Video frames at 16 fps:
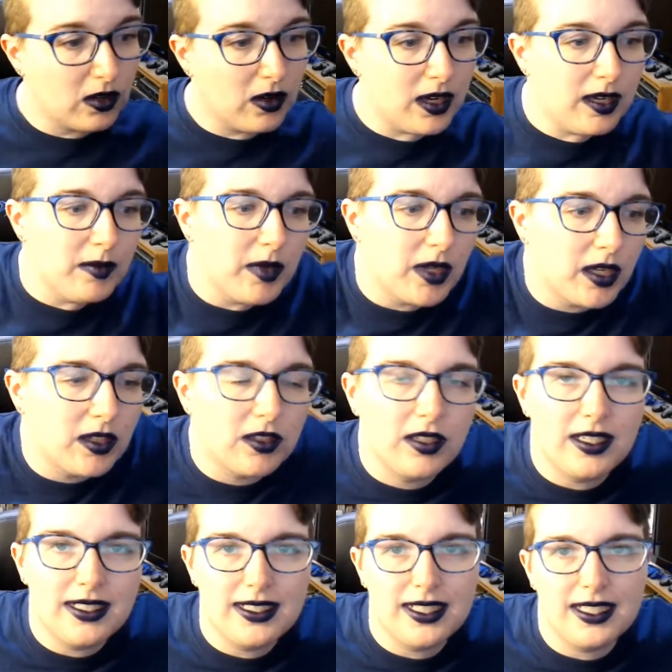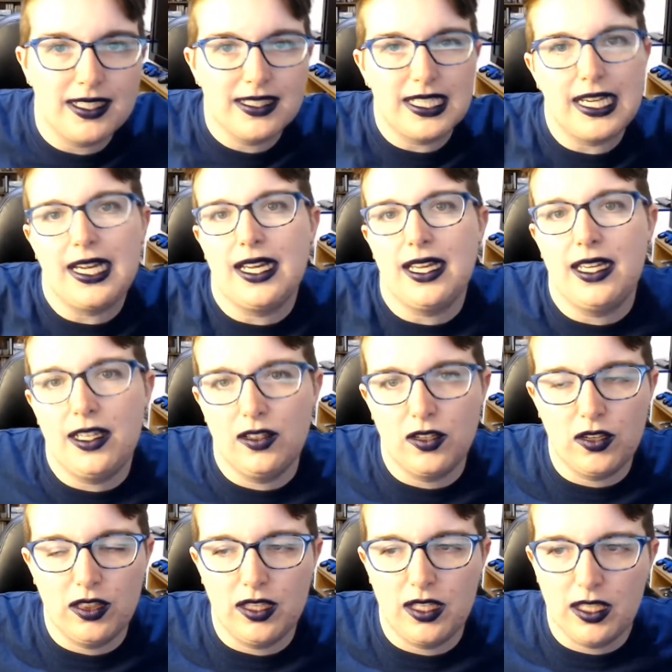I'm not good at like tagging or
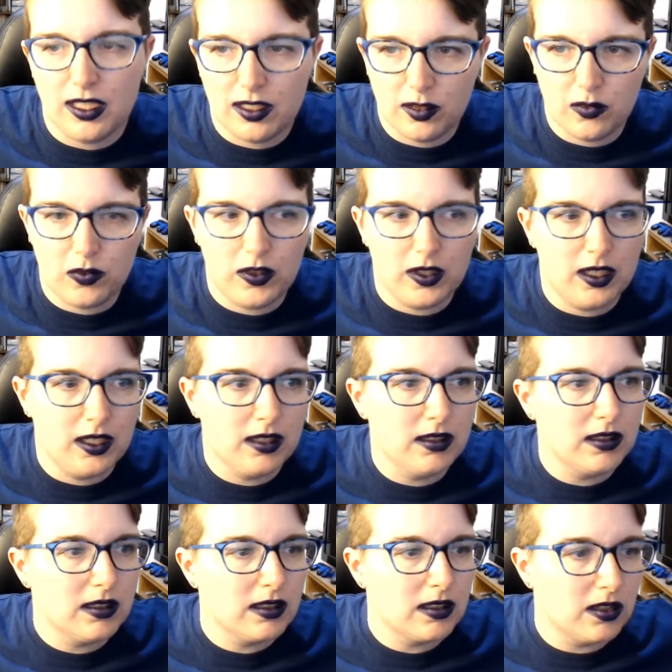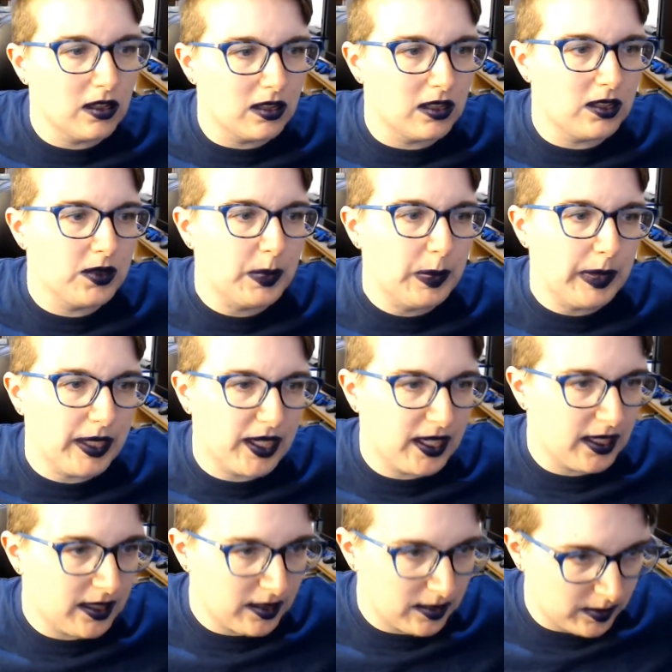thinking of things on the spot.
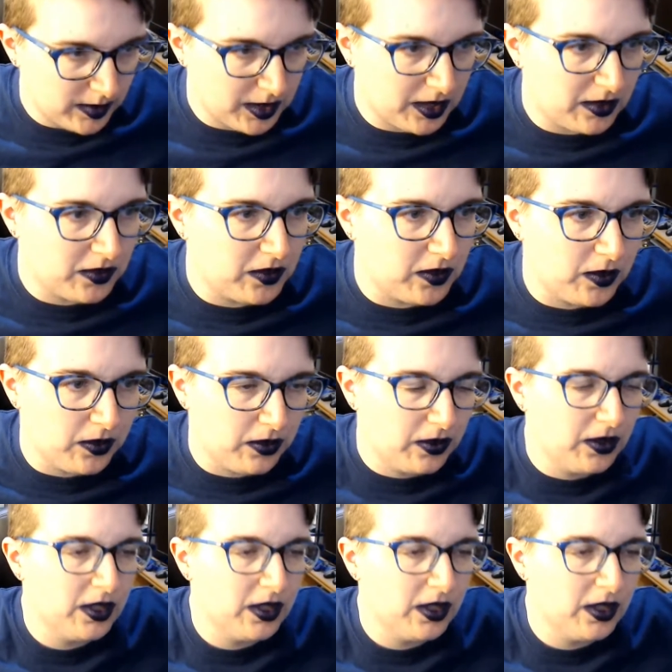I'm awful.